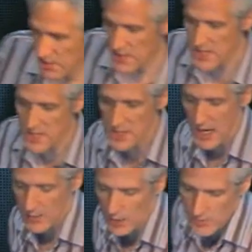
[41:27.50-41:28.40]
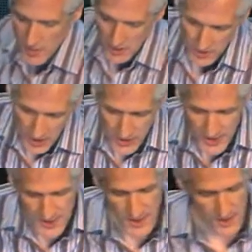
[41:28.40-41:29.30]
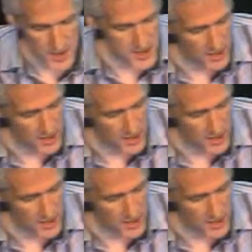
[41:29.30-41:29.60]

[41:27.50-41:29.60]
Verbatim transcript: this is uh, Robin Milner, a great theorist